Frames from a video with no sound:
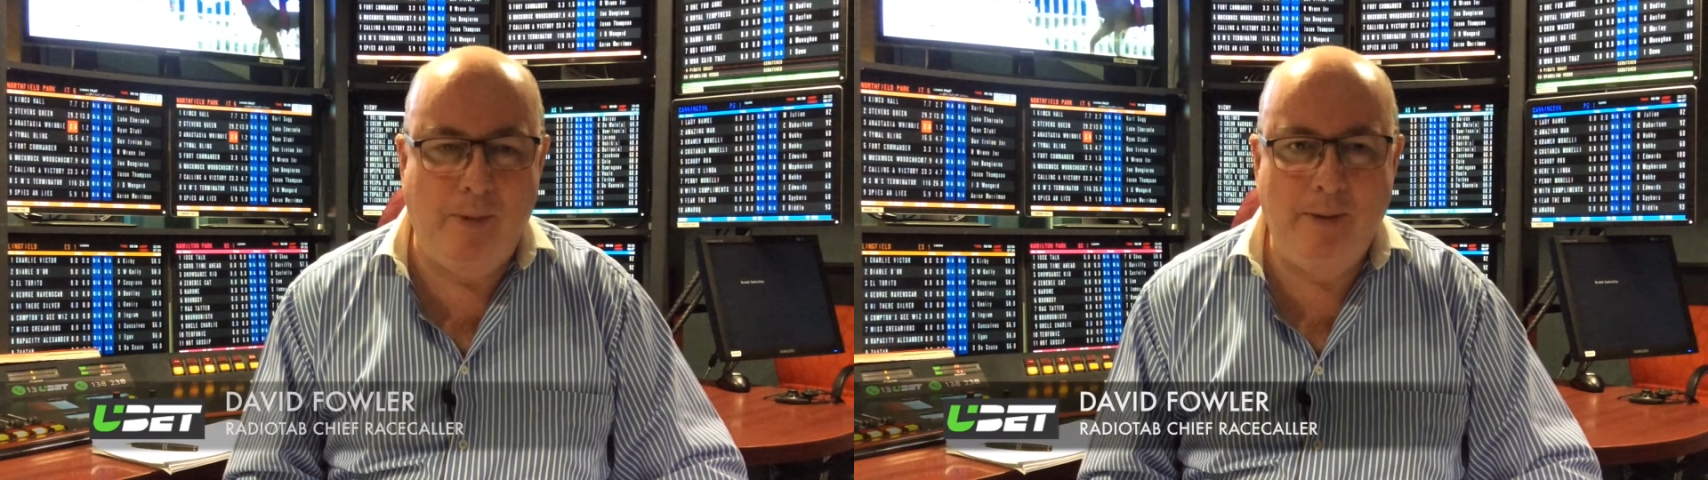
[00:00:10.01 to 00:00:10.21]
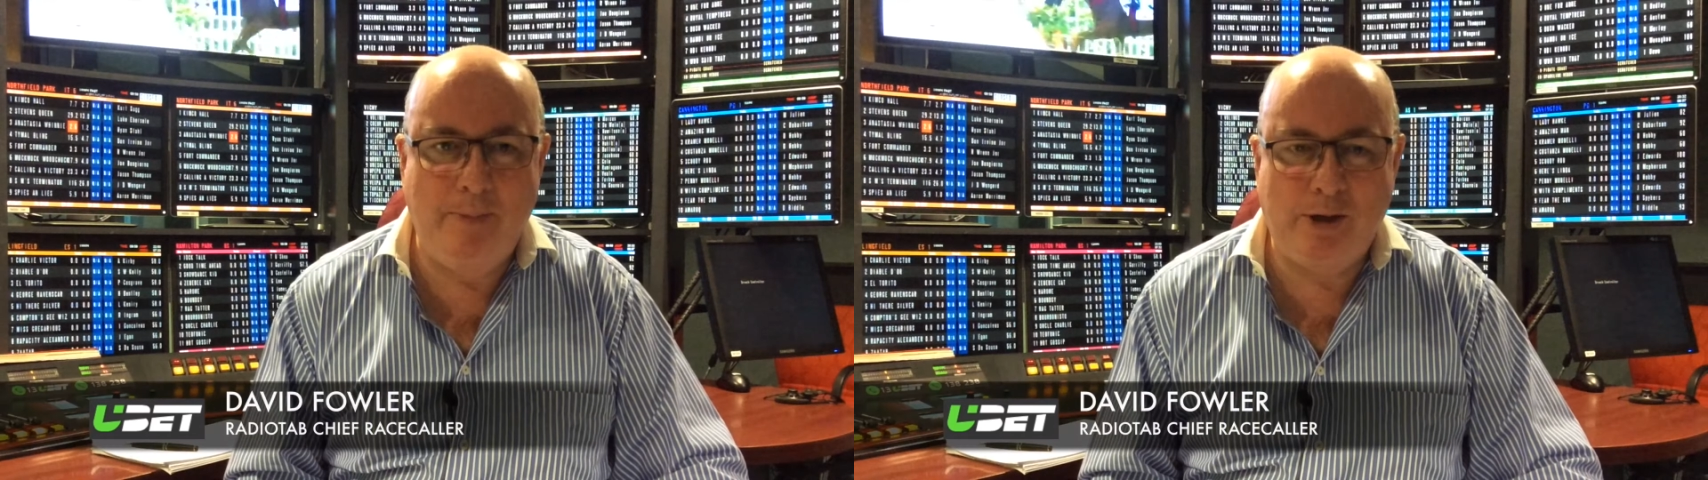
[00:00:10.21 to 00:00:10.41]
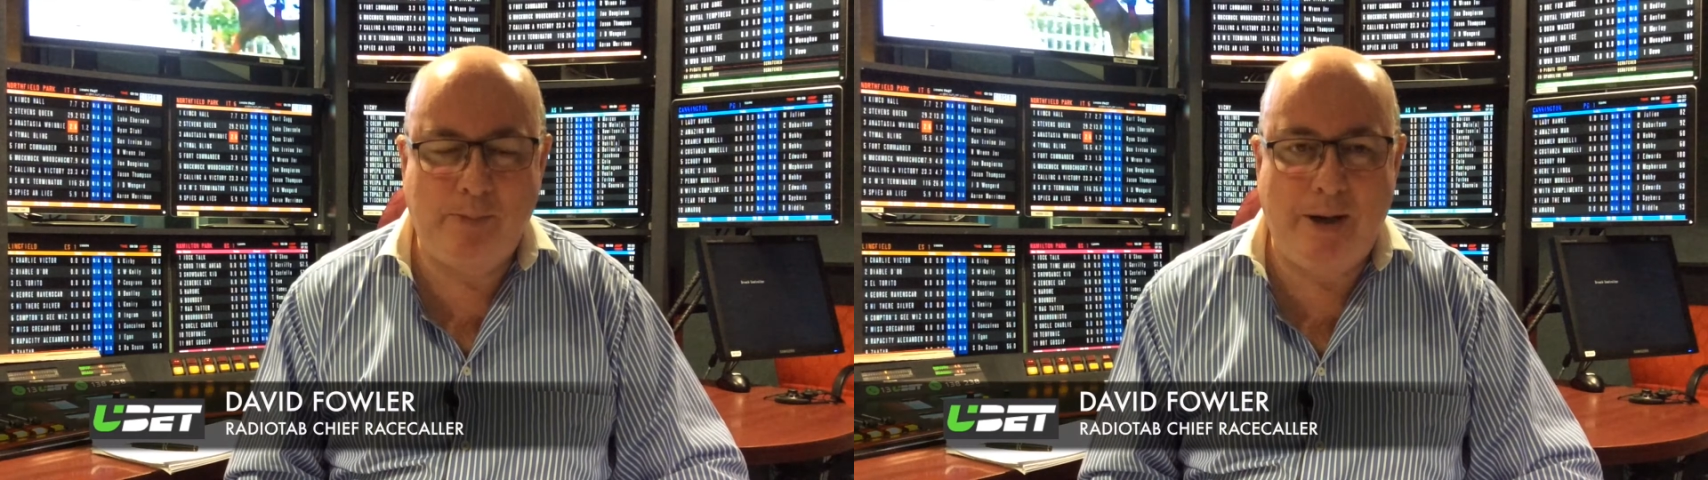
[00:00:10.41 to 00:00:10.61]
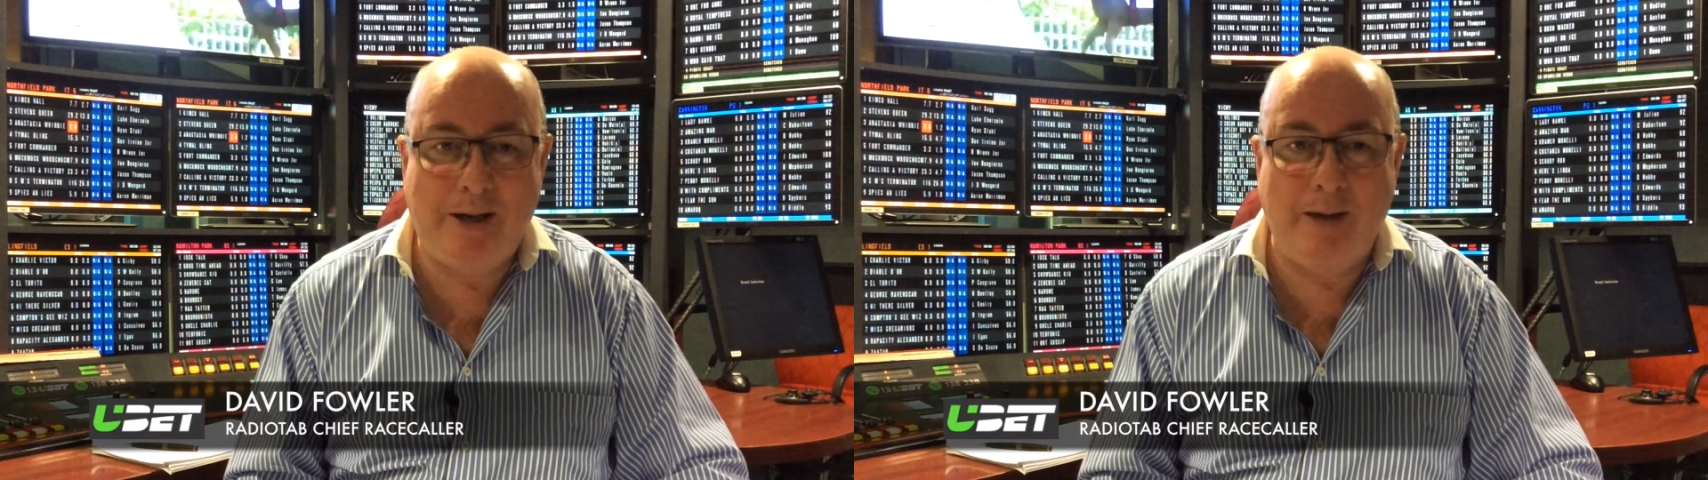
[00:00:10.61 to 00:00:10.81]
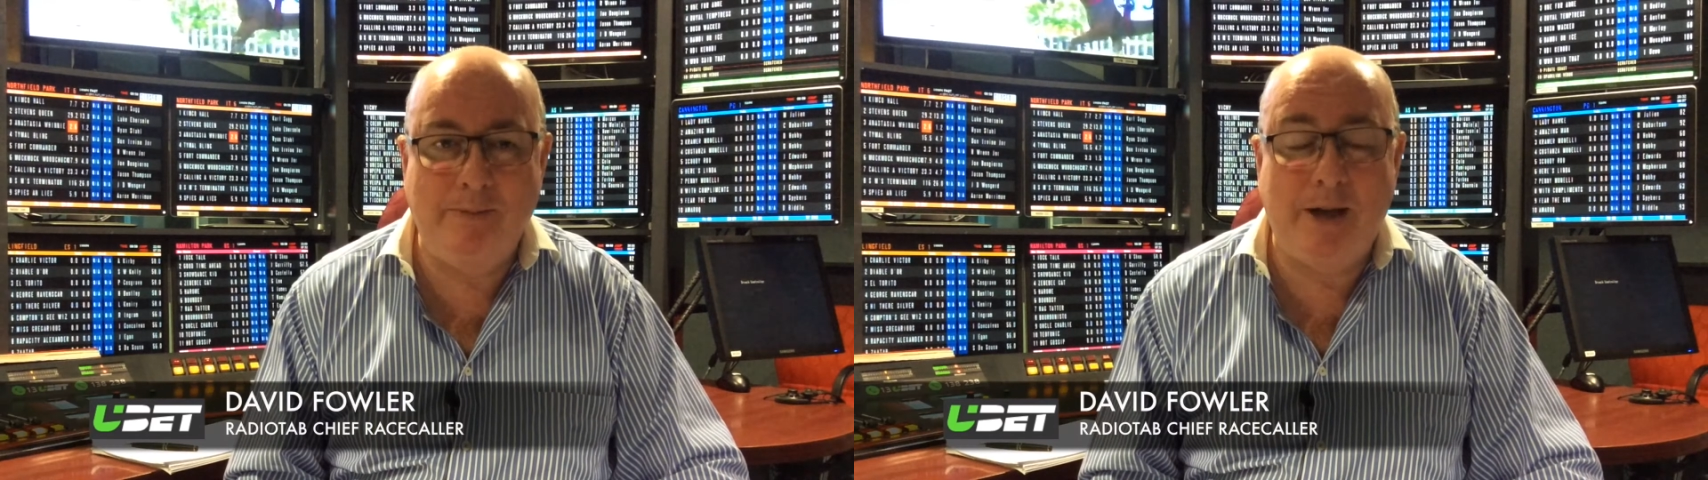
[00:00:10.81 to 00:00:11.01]
my best bet
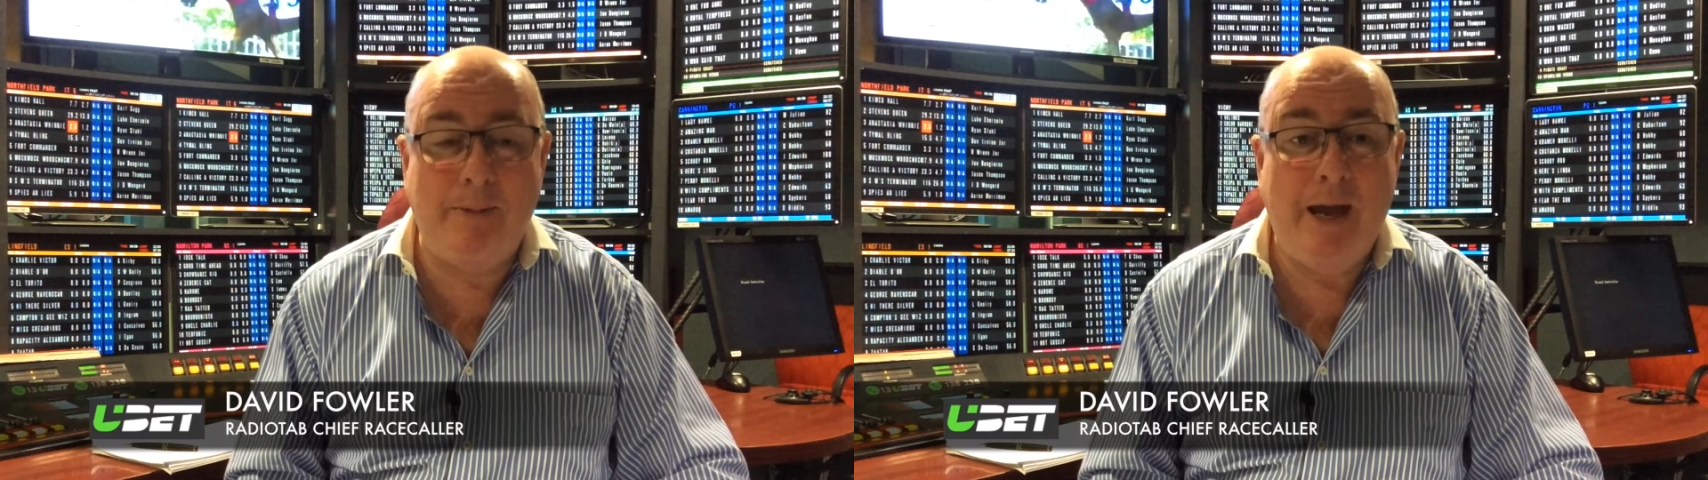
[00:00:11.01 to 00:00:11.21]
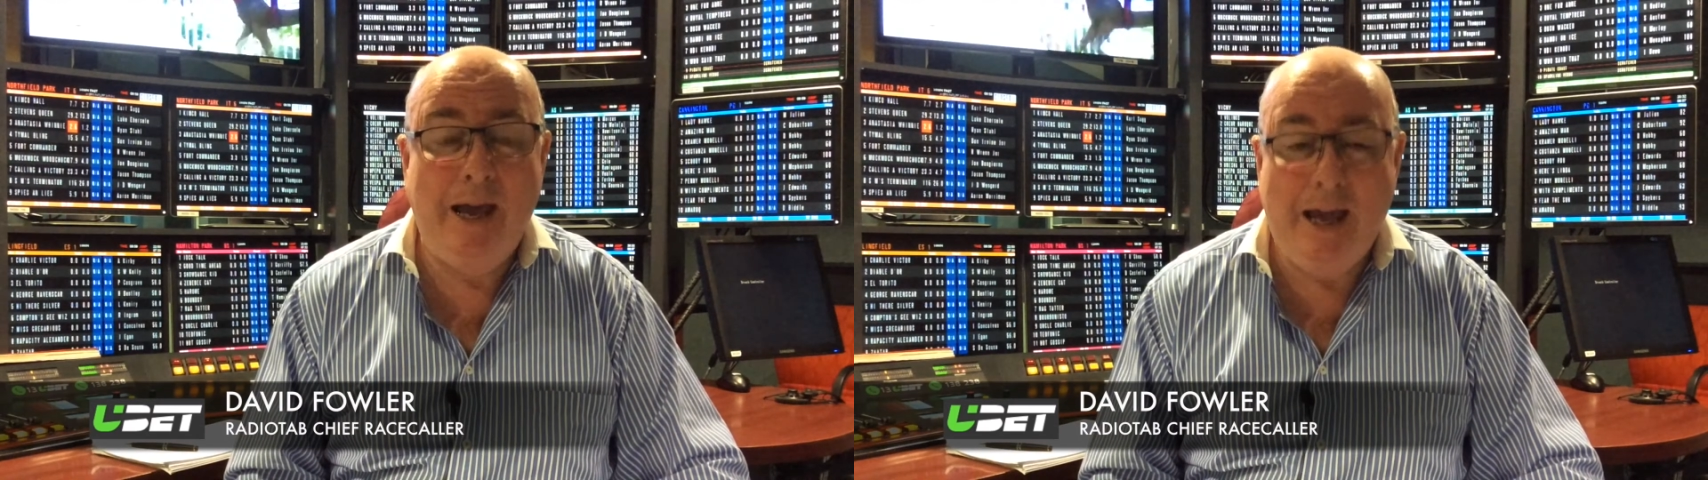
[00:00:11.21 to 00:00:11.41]
comes up